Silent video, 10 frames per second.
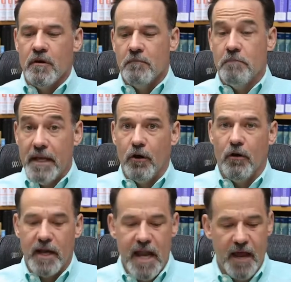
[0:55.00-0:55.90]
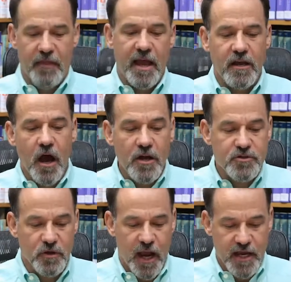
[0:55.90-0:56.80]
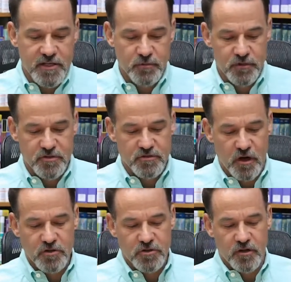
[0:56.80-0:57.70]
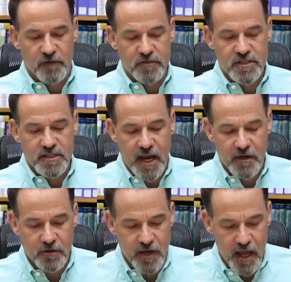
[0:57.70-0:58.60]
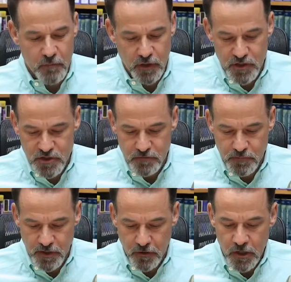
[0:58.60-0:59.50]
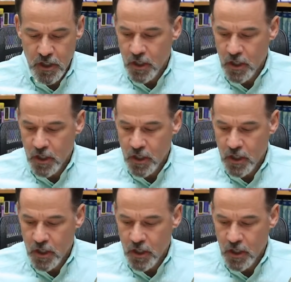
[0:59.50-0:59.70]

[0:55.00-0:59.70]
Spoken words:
bill and how that contrasts with the structure of a standard abolition bill.